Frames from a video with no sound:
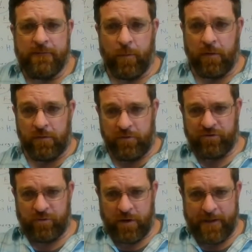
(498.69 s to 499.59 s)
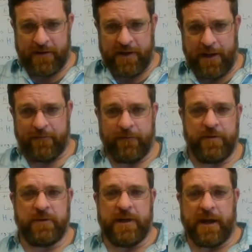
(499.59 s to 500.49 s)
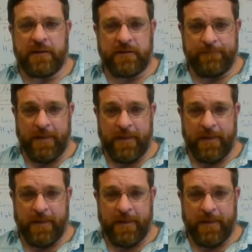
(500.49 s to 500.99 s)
for a short amount of time, for a few seconds.